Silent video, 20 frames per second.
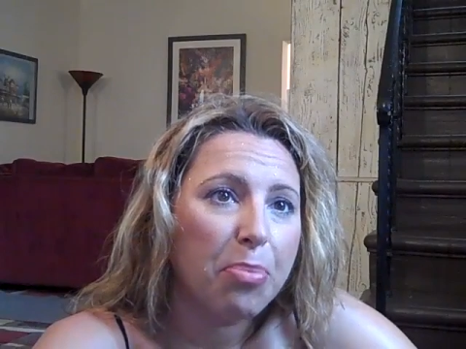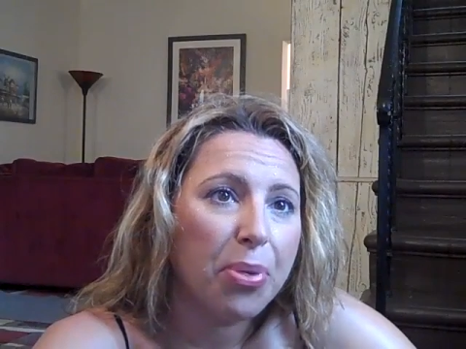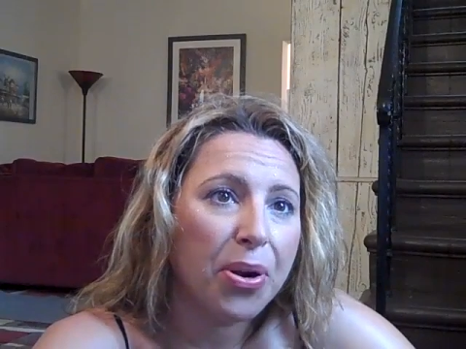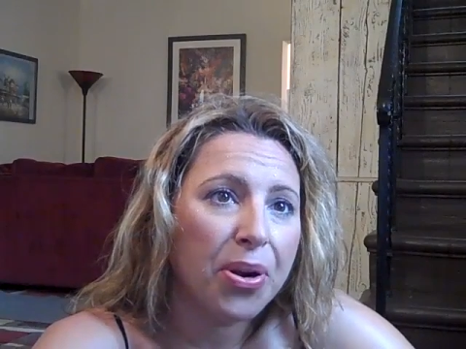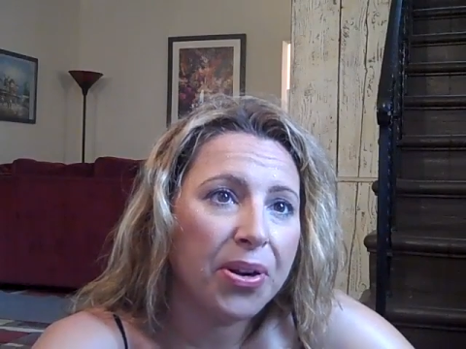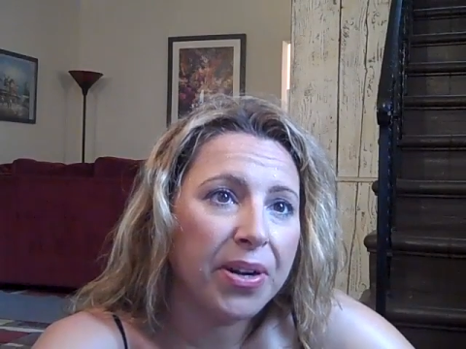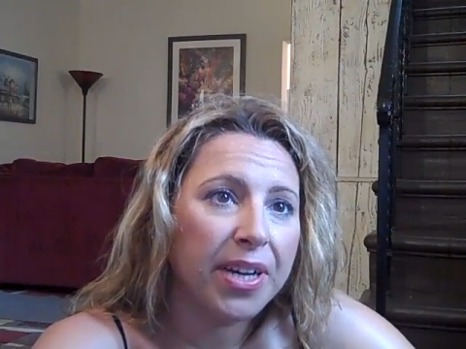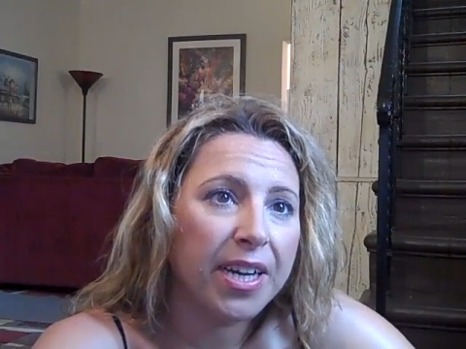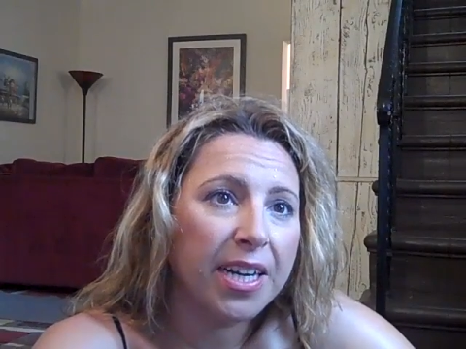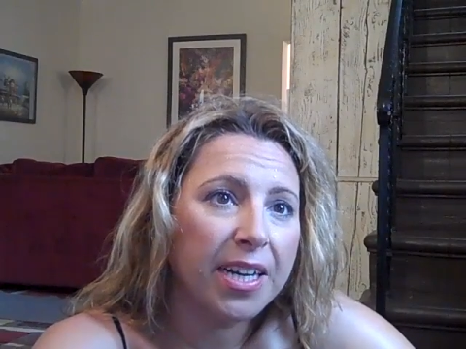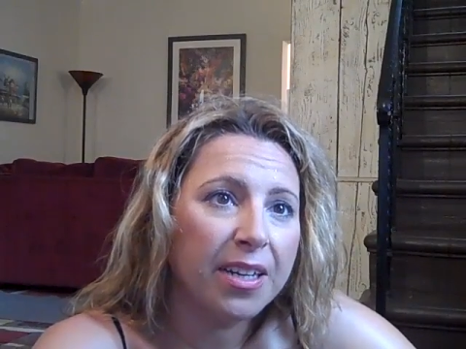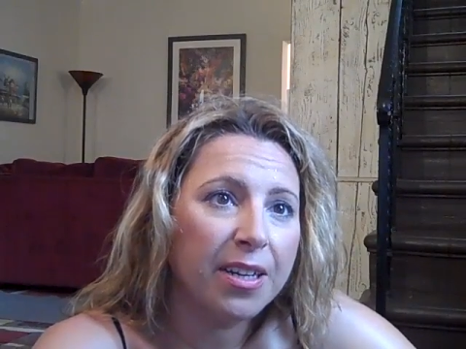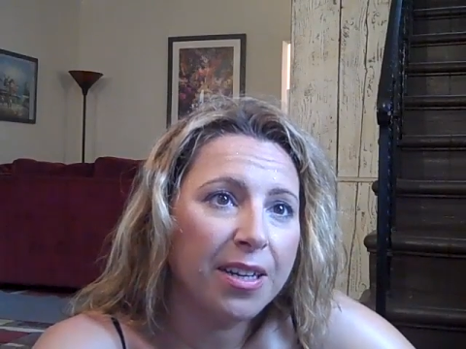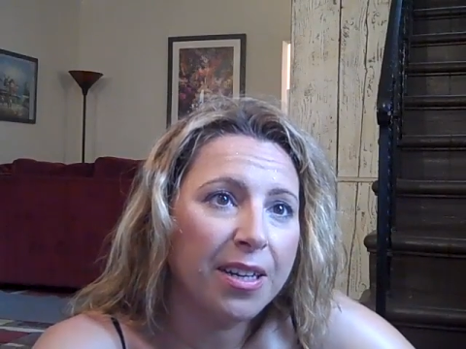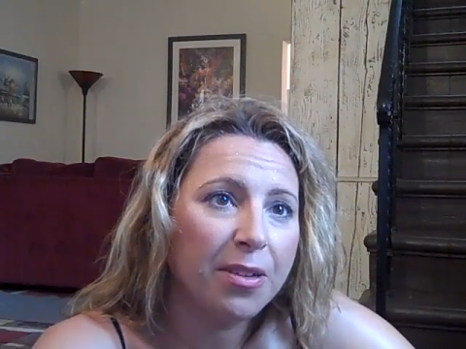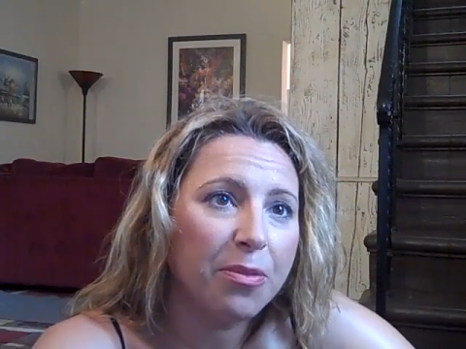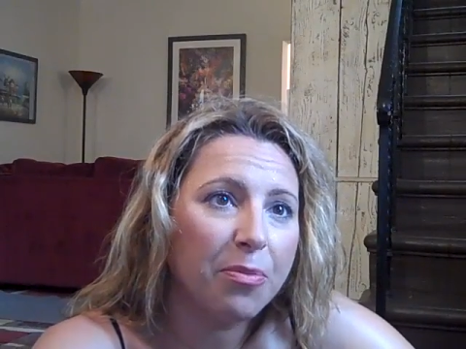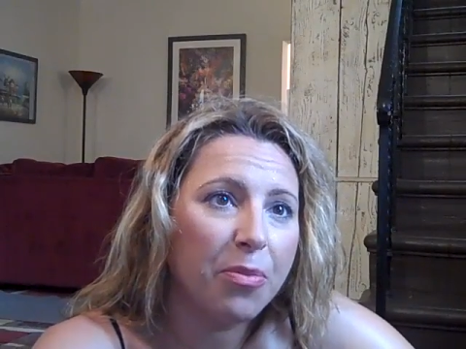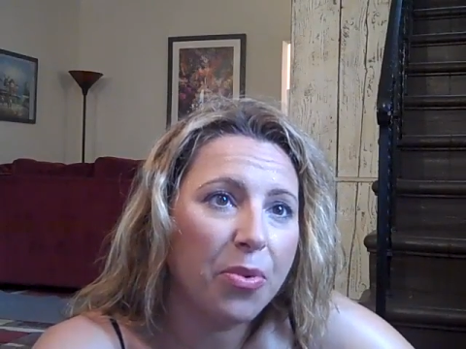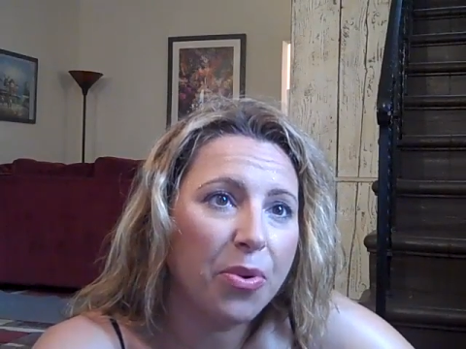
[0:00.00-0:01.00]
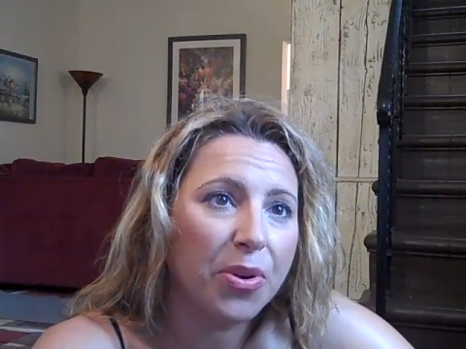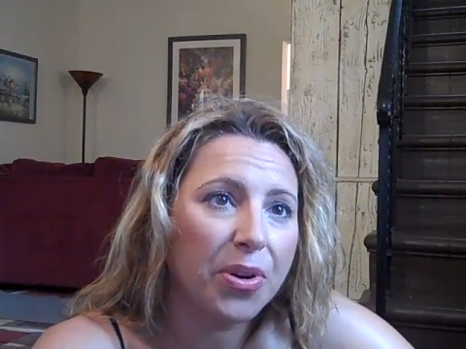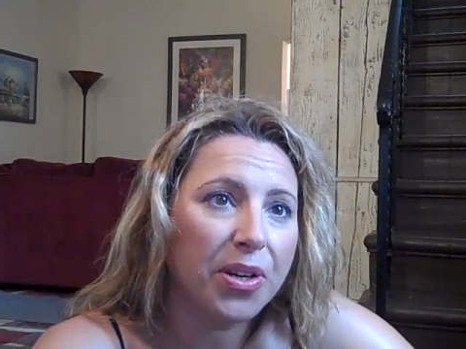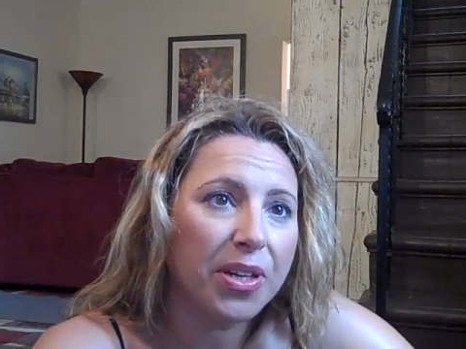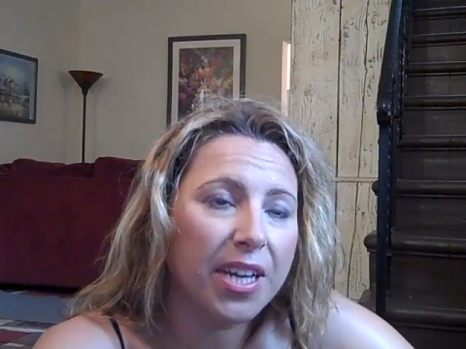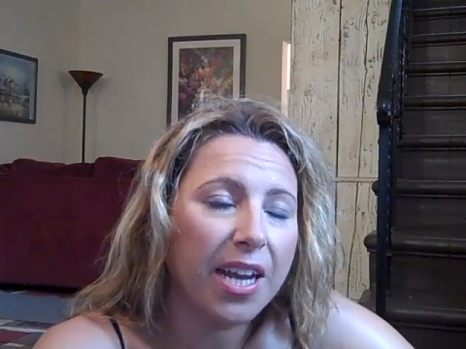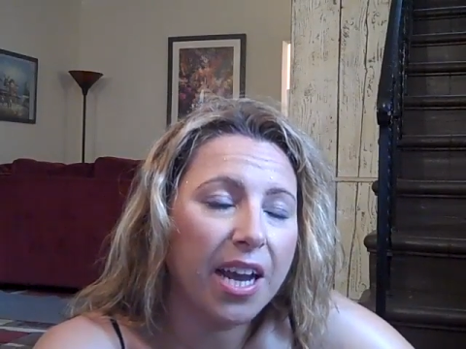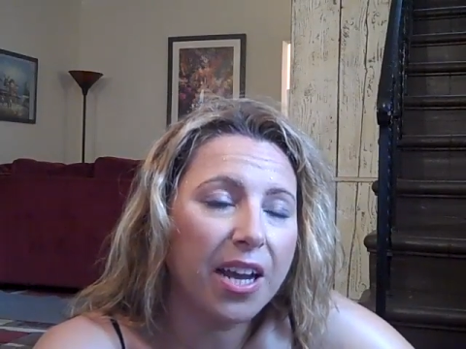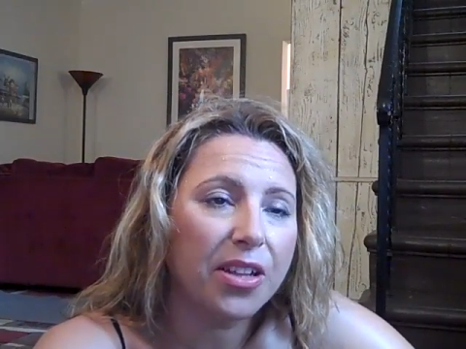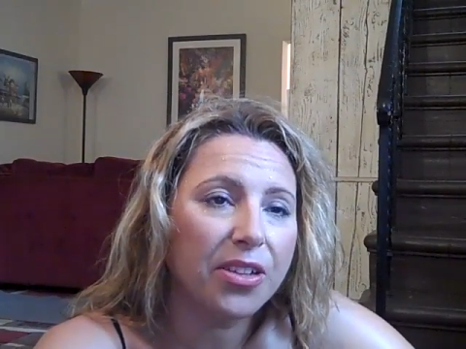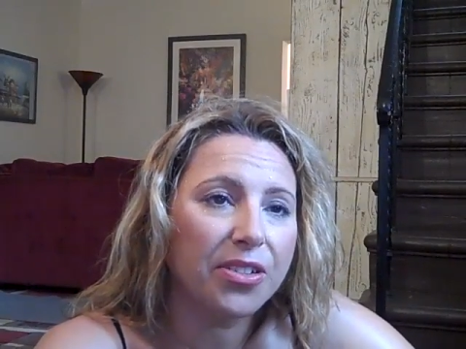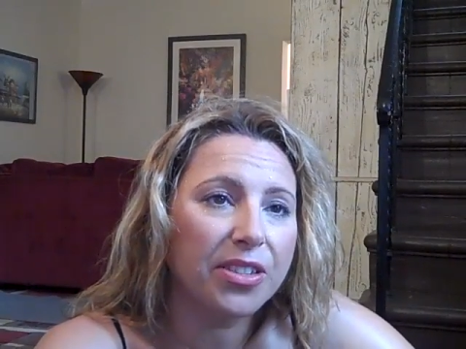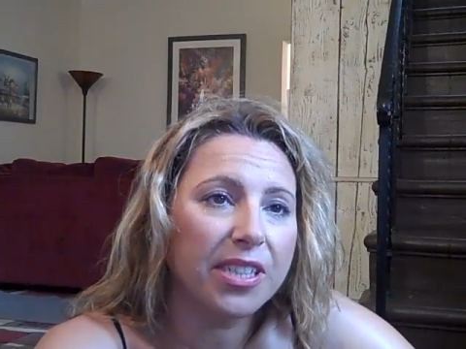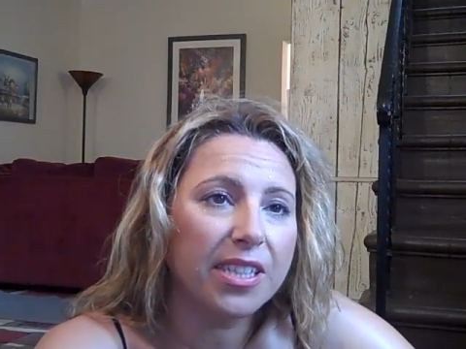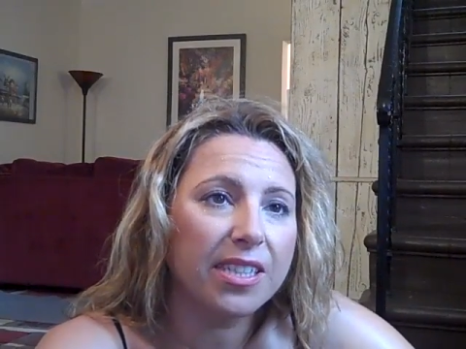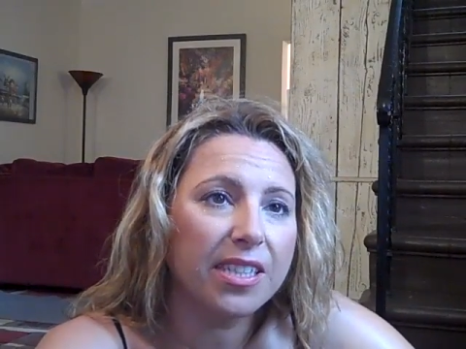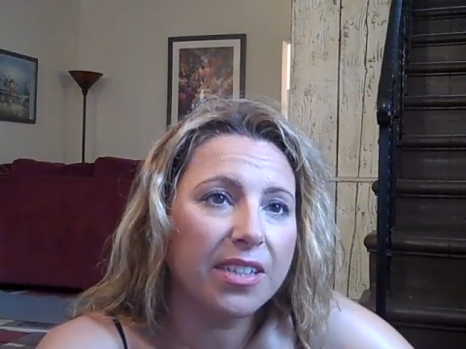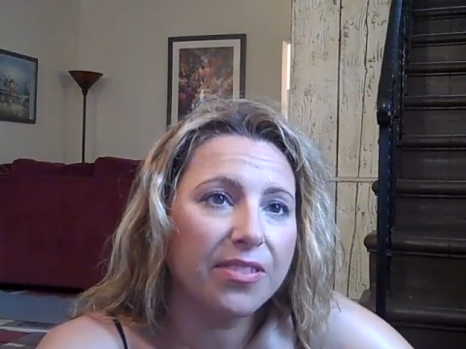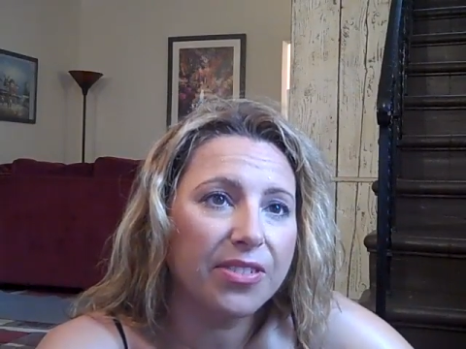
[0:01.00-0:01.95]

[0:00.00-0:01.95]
burning more calories